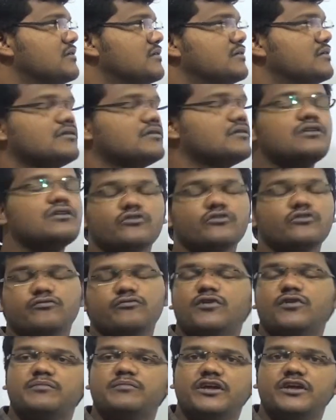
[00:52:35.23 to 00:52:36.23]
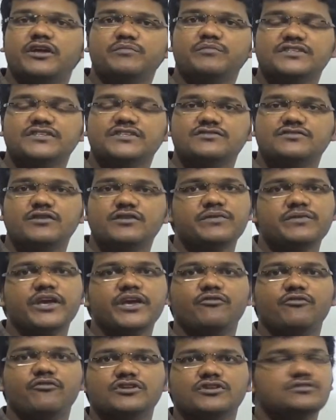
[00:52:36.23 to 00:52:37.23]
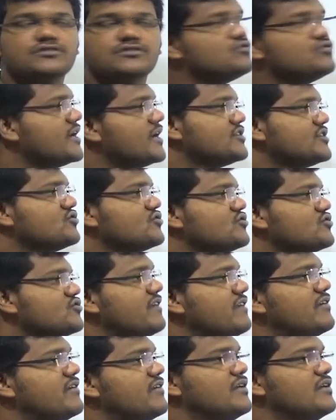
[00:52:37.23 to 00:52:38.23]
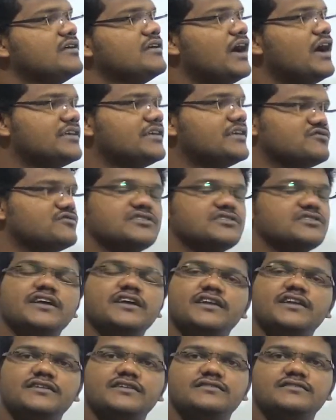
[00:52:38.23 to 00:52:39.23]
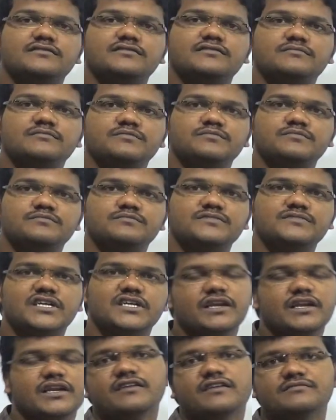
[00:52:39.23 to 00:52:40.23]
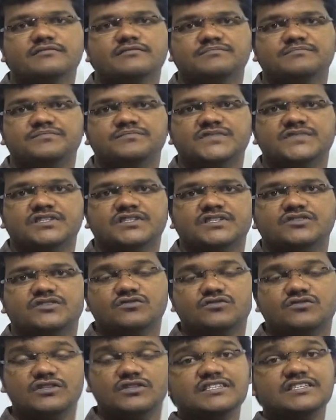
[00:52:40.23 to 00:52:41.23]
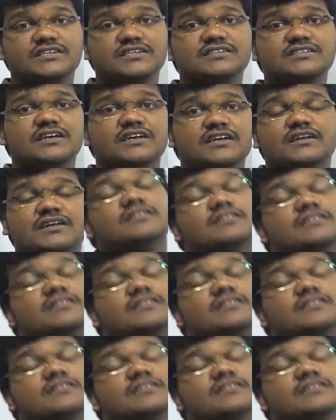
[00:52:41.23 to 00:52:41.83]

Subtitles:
Chloroform in presence of KOH, so as to get isocyanates. Okay, so this is the